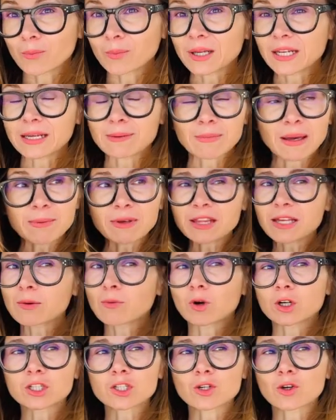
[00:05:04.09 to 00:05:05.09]
meaning maybe they
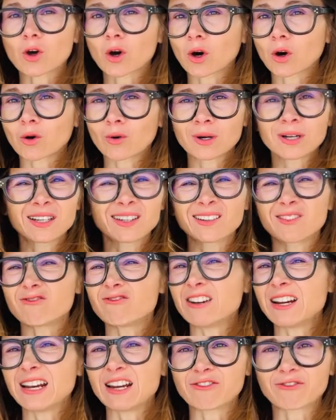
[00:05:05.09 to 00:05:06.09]
want to go
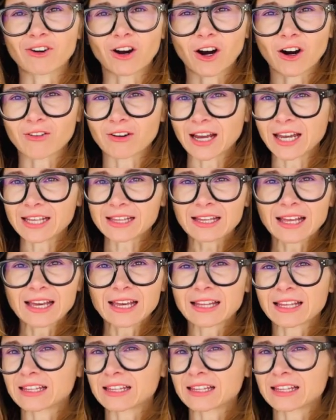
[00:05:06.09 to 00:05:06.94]
really far, right?